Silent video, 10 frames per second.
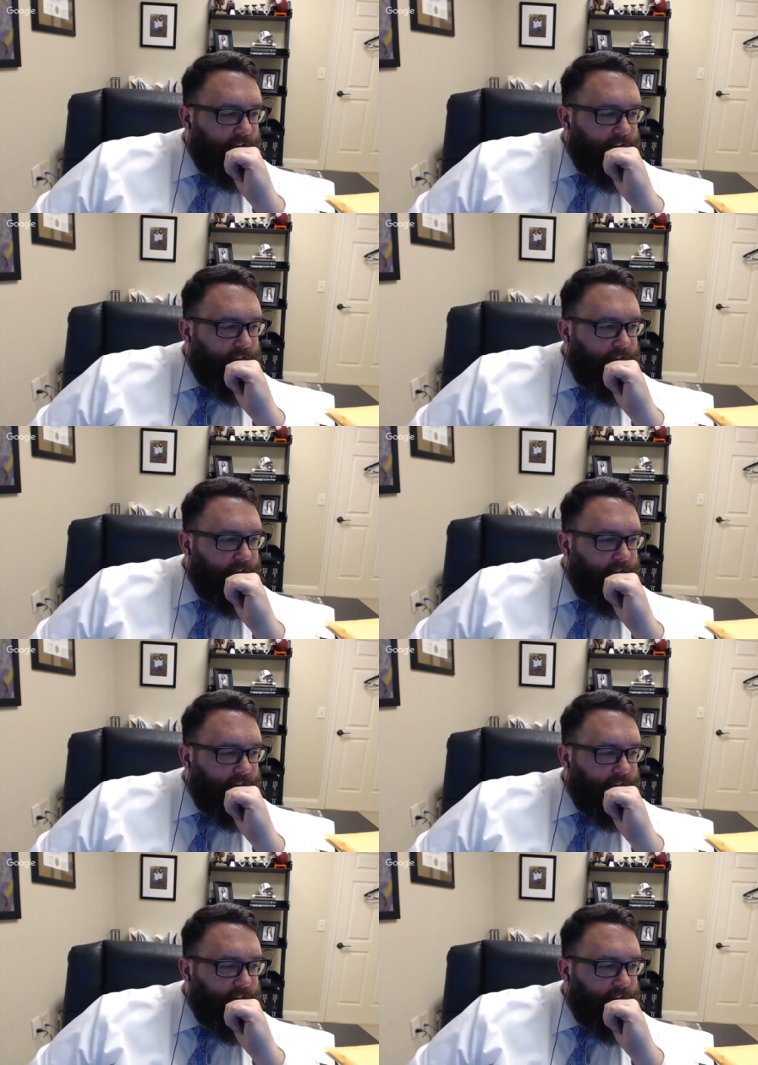And
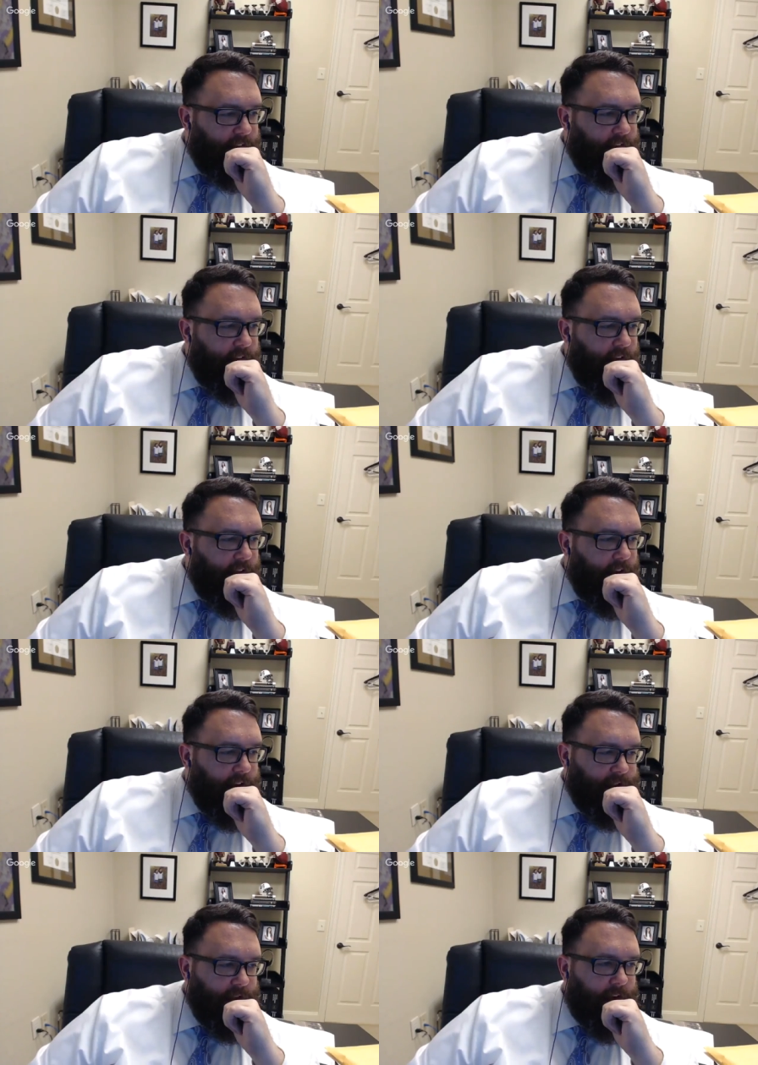
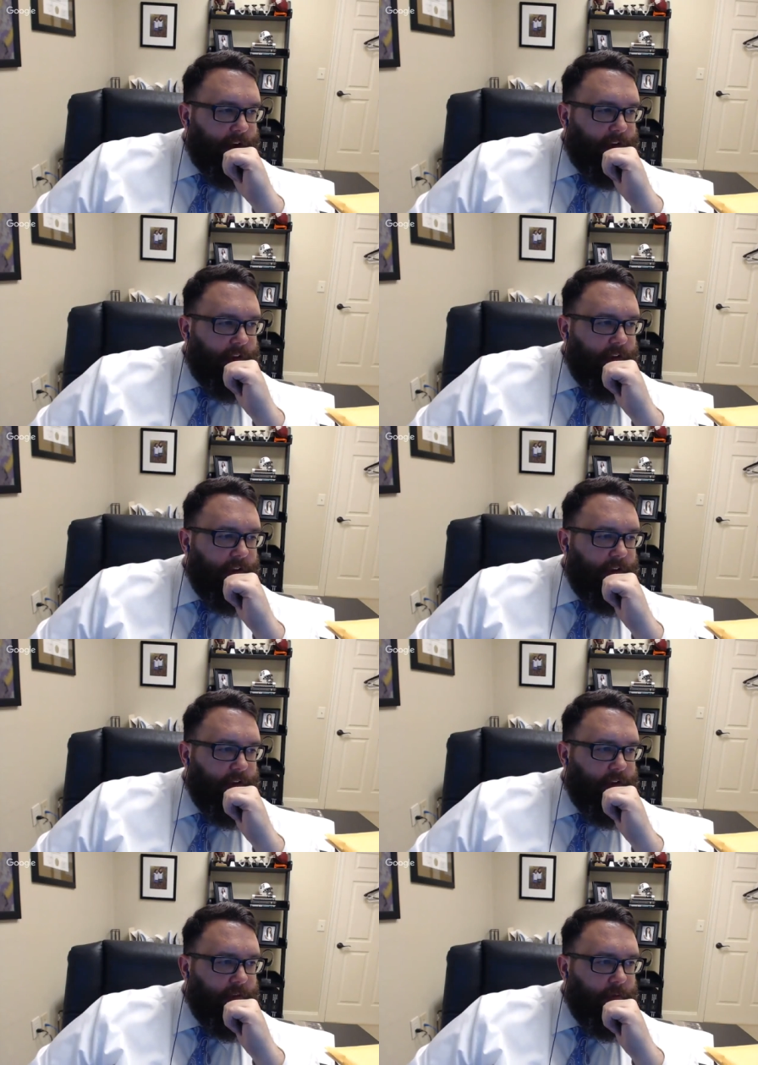also like
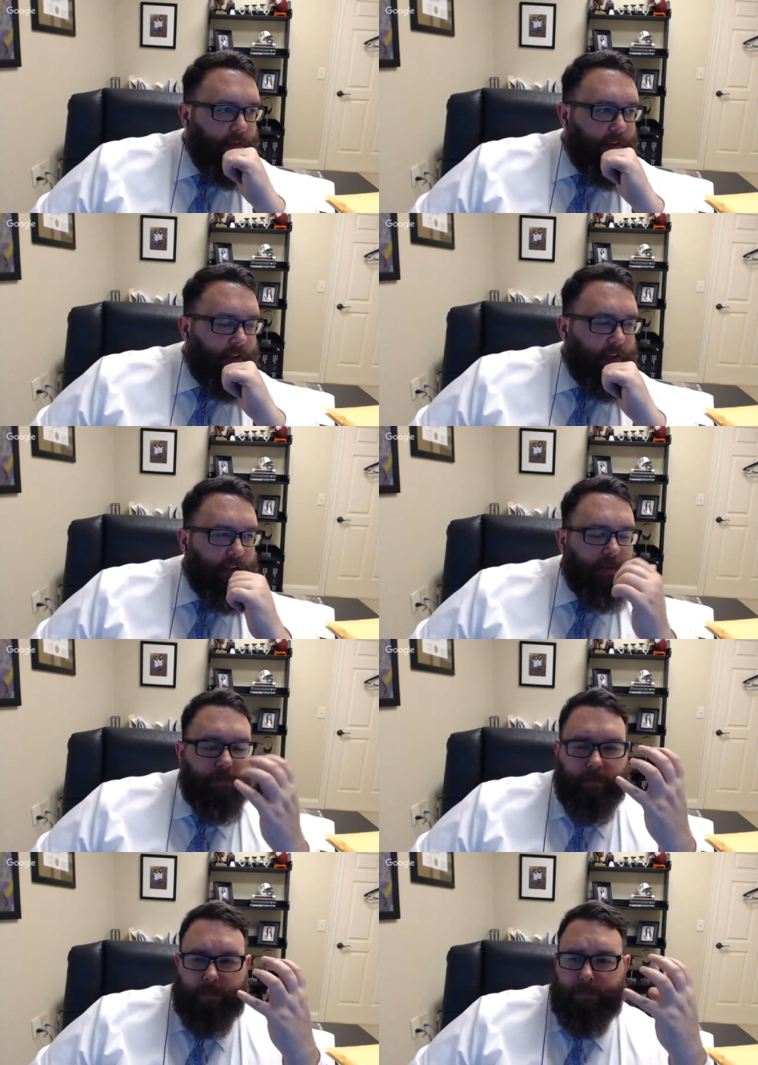the
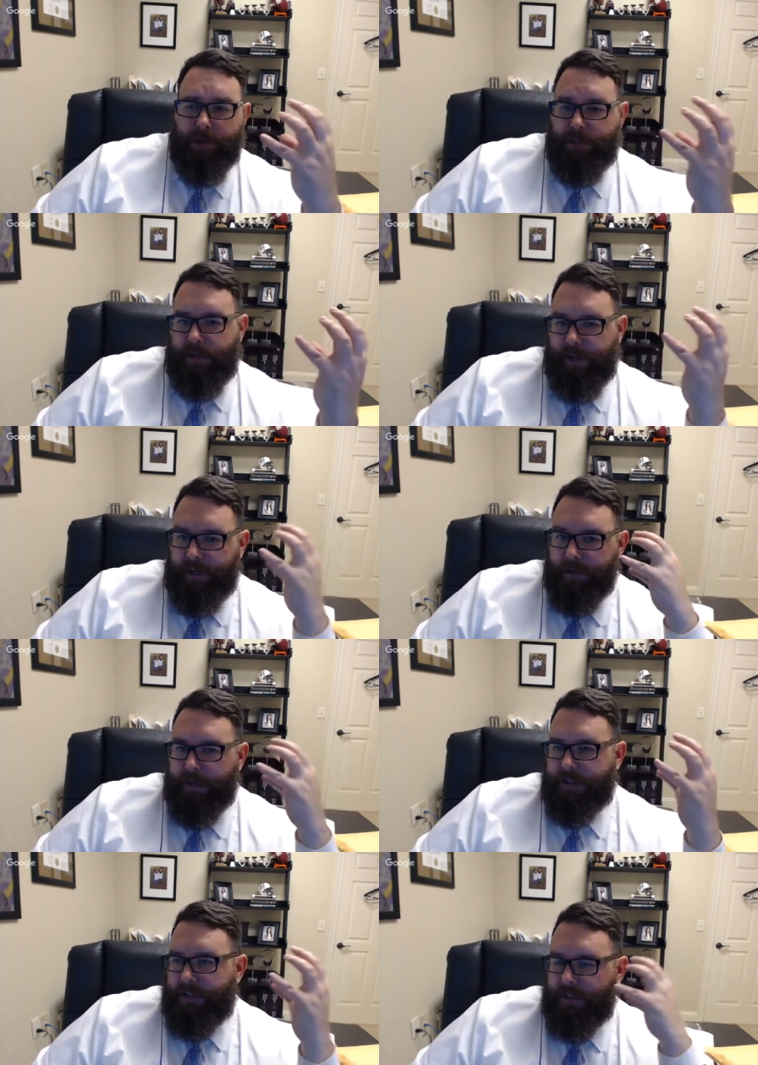Christina
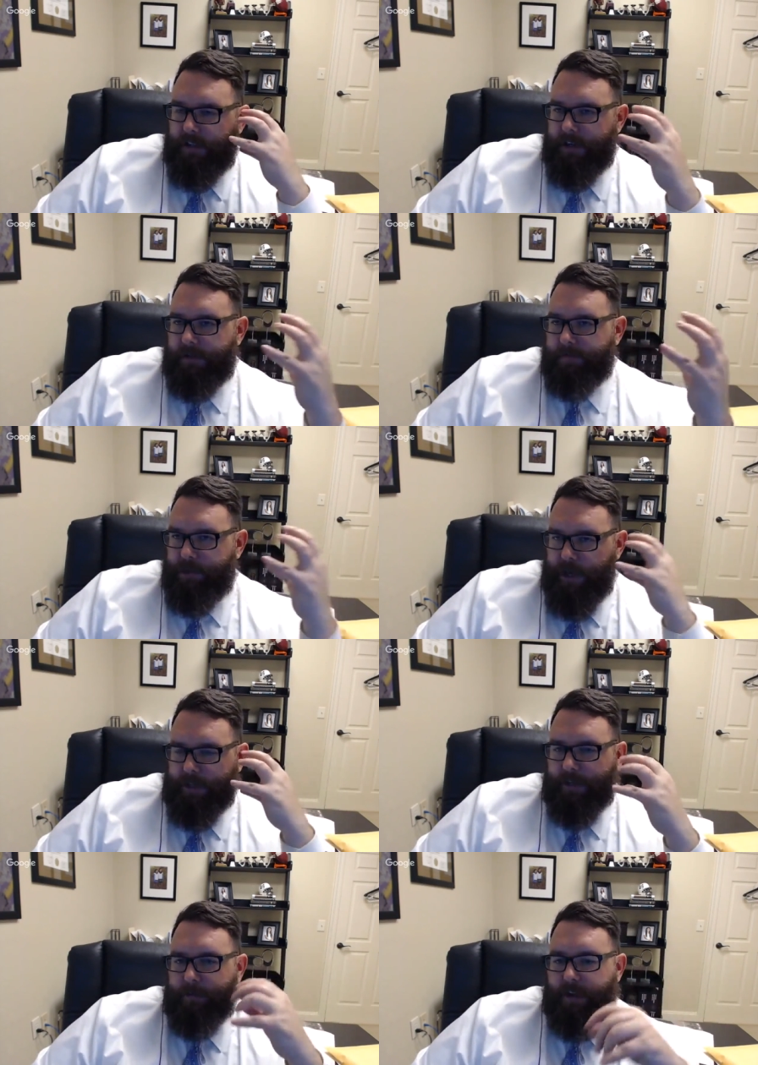Hendricks
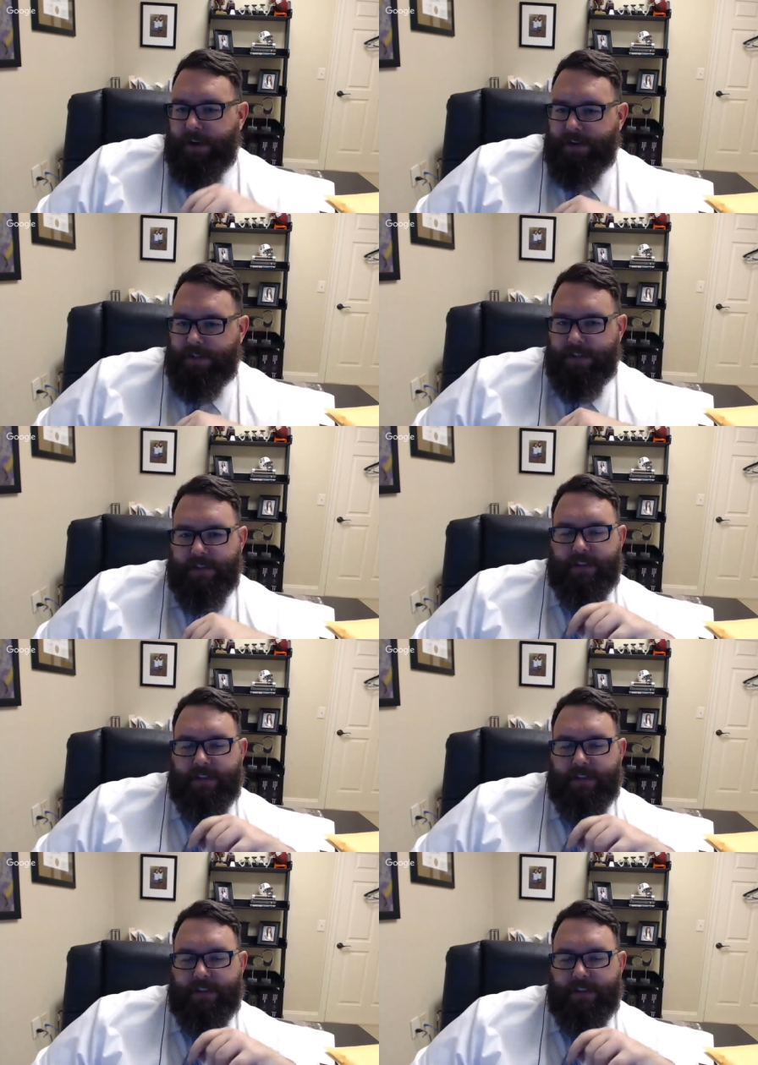shotgun blast.